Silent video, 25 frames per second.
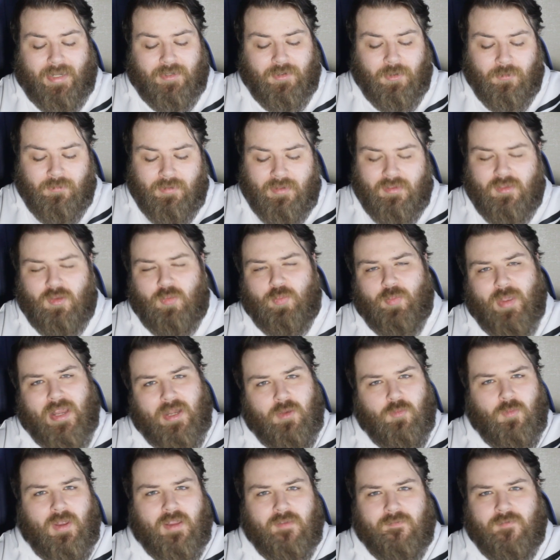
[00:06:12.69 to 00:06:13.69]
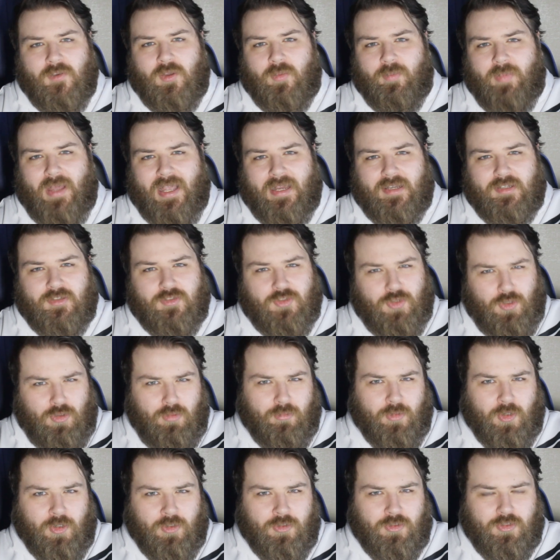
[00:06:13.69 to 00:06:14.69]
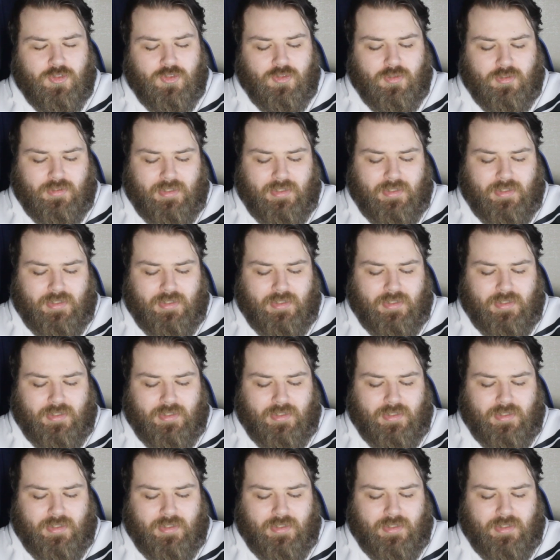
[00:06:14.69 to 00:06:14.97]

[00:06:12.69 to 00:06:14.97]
I don't think they'll pin Wakefield back too much,